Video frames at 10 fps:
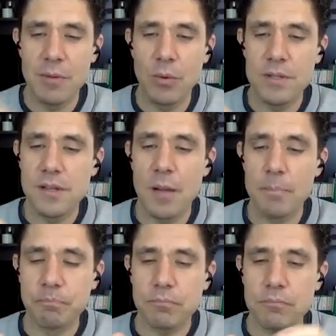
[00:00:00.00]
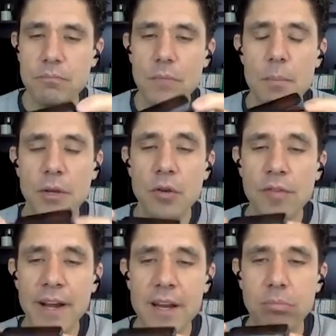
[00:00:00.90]
me what's up. But you
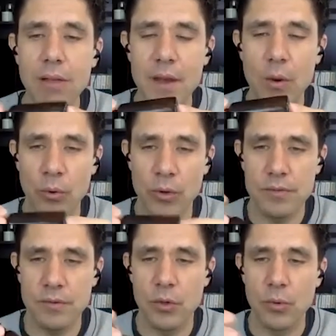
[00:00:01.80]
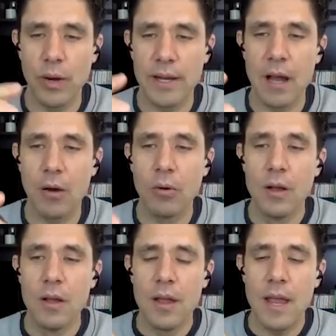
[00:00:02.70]
find a blend that works for you right now.
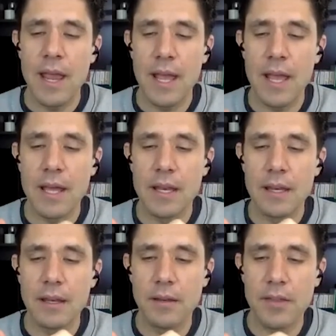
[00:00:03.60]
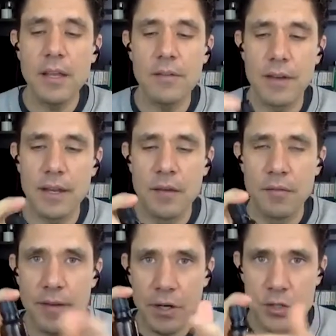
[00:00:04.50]
And think of it,
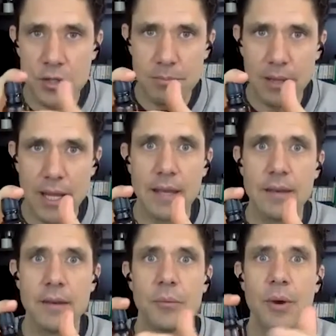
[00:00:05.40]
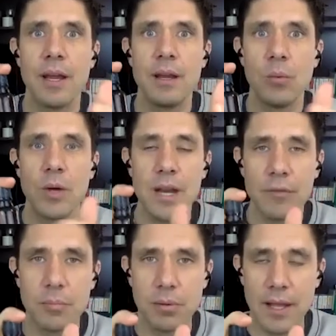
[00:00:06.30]
infection blend, right?
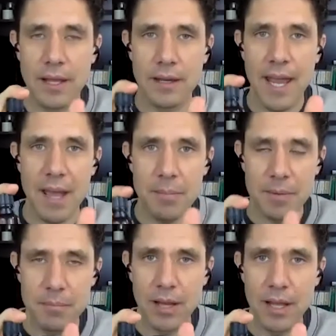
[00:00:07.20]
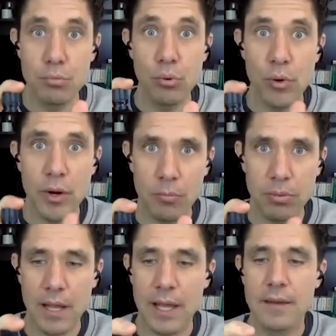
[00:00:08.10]
Whatever blend, happy blend, prayer
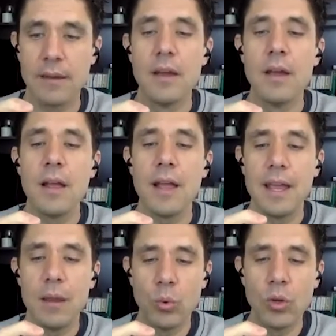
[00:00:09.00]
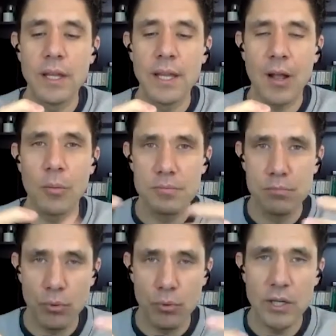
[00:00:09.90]
blend. It really helps
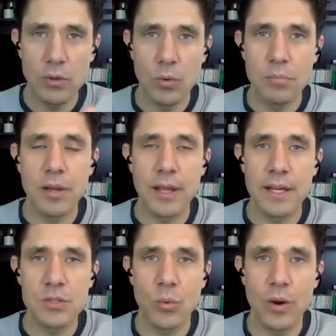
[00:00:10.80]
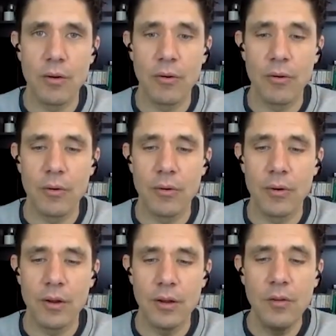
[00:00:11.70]
bring you to a place where
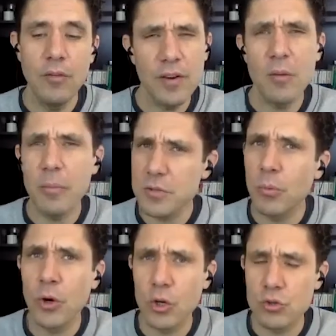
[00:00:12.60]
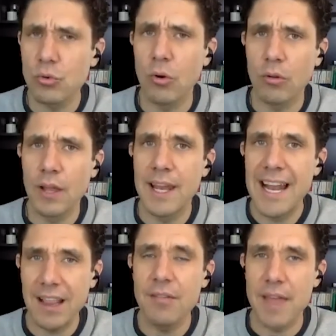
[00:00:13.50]
you feel much more in control. And I
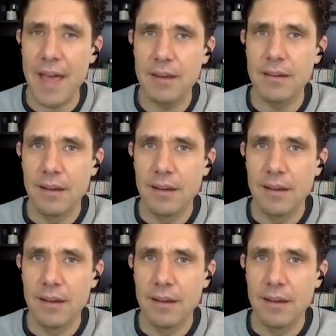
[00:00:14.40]
love that.